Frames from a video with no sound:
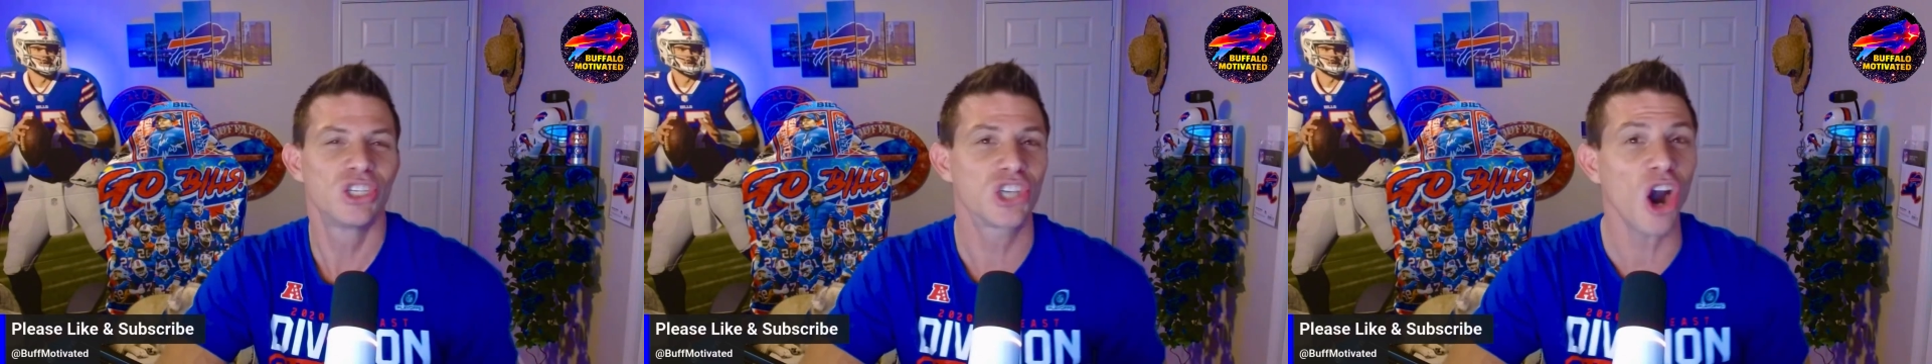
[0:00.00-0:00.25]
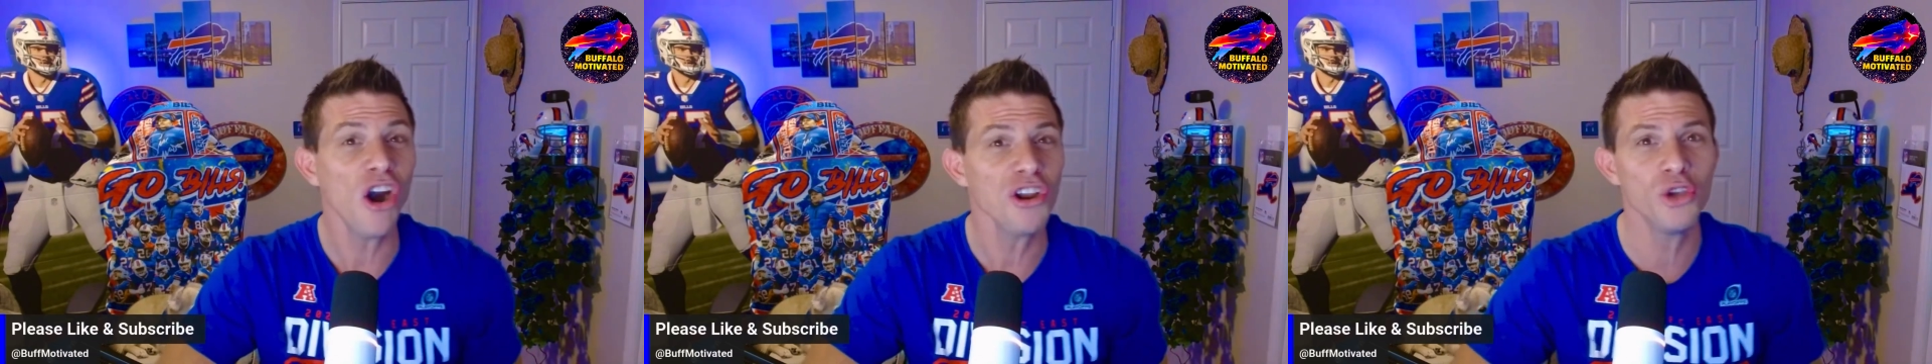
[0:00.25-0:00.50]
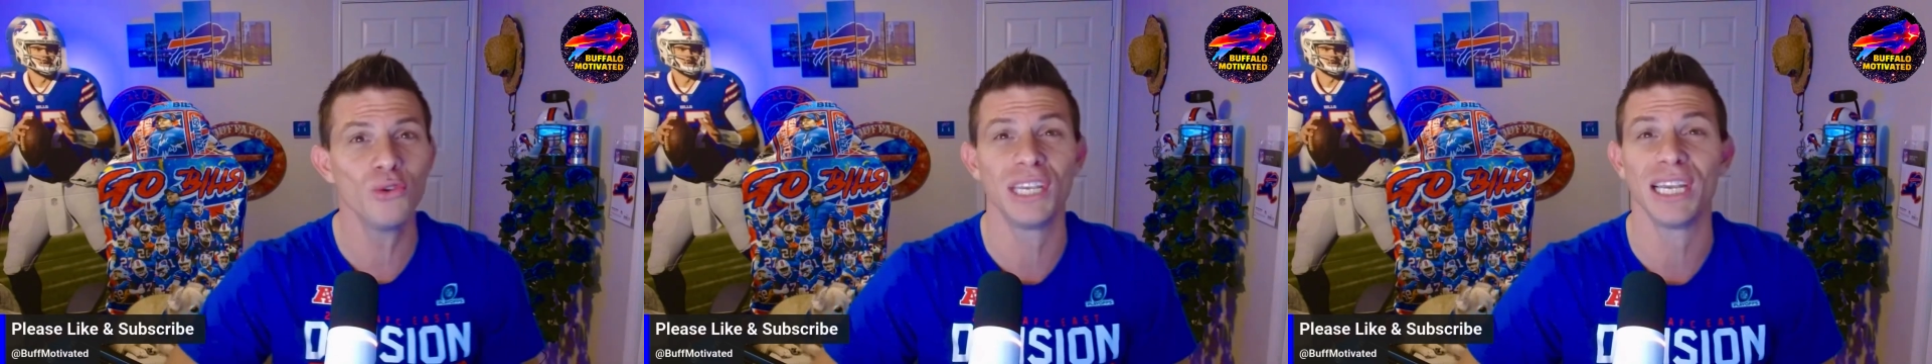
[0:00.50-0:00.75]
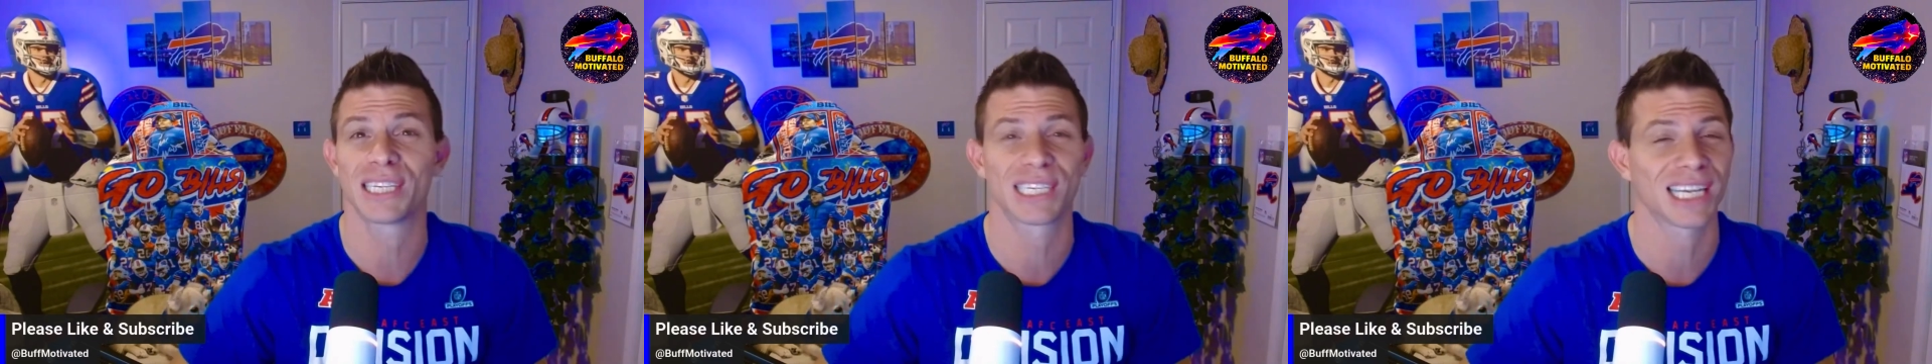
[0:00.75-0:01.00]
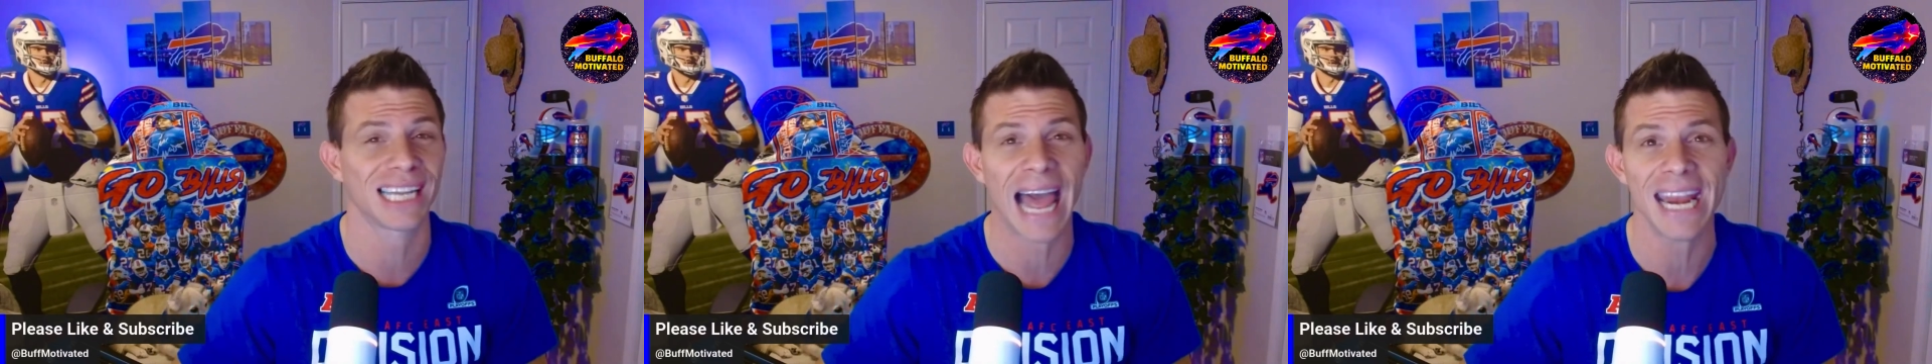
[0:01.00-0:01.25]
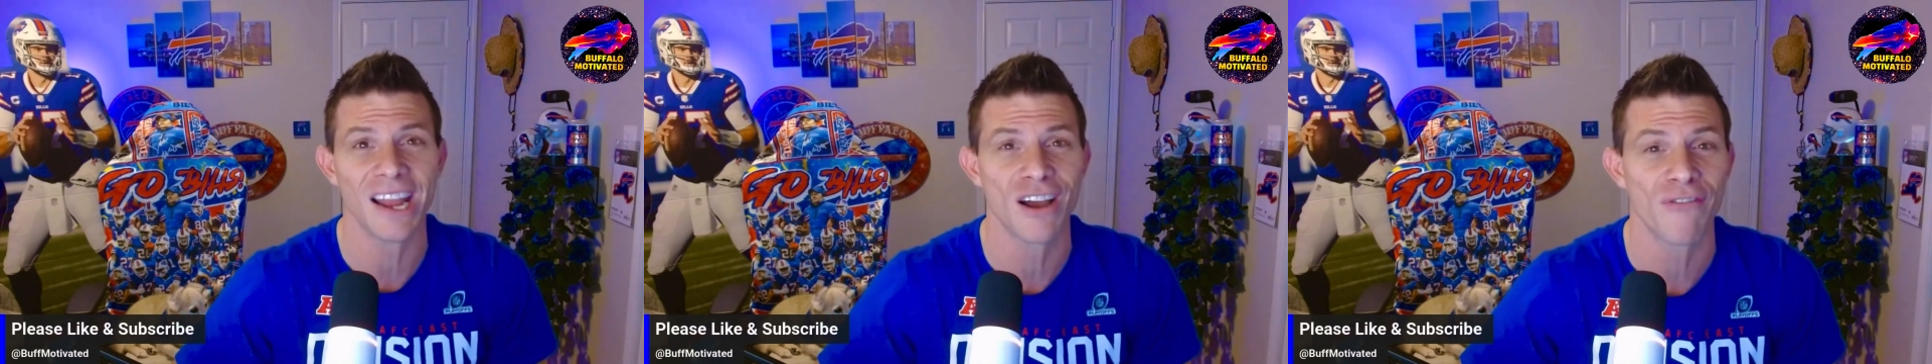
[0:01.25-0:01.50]
Start using
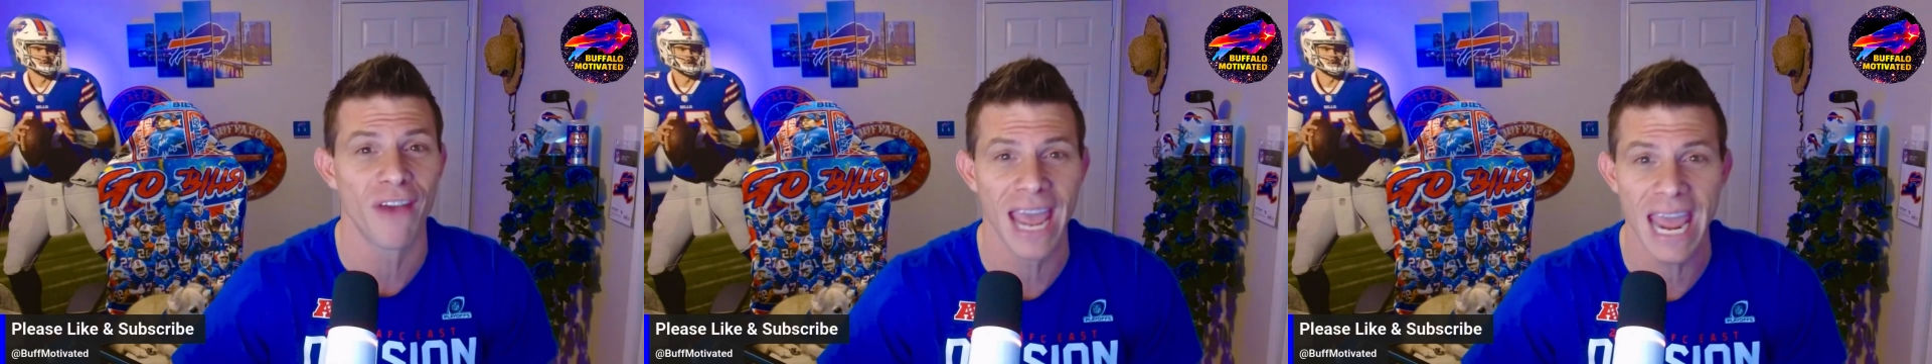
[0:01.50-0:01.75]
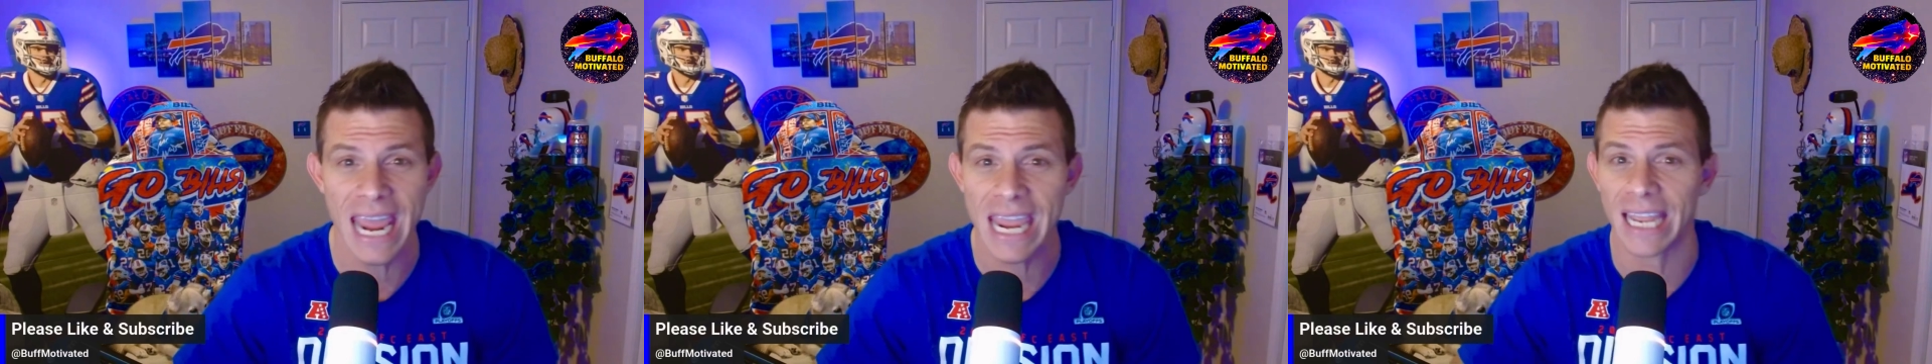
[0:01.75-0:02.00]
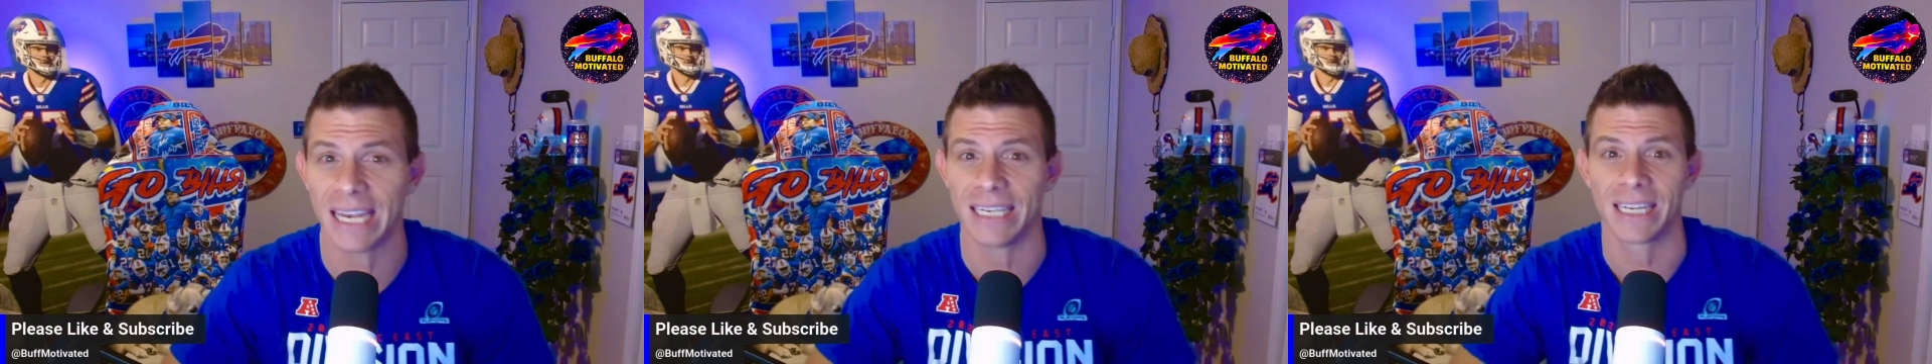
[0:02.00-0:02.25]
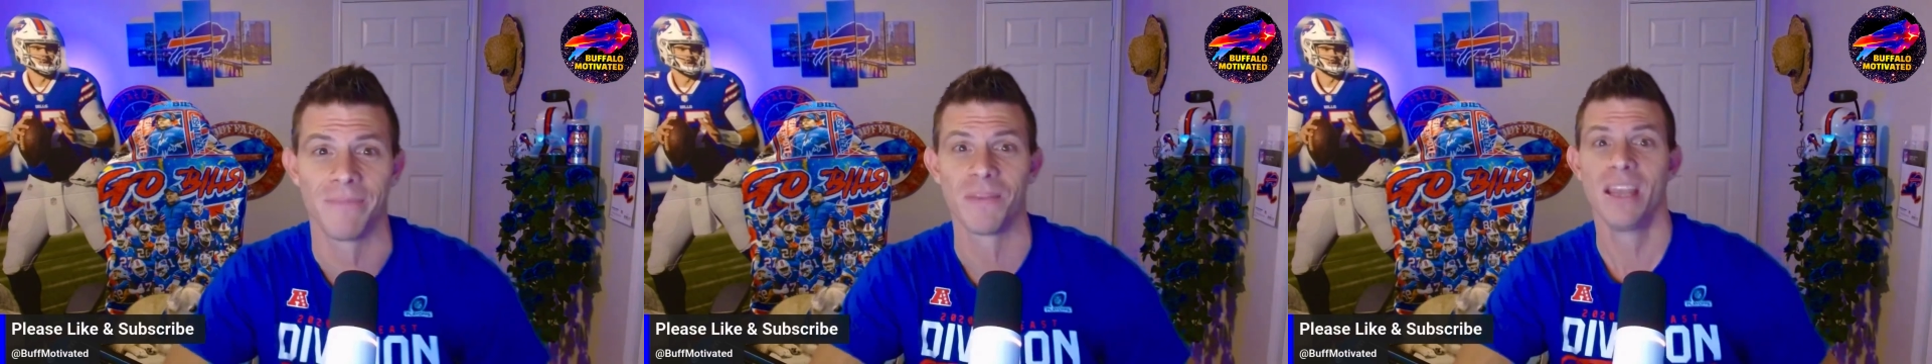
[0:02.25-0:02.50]
sleight of hand.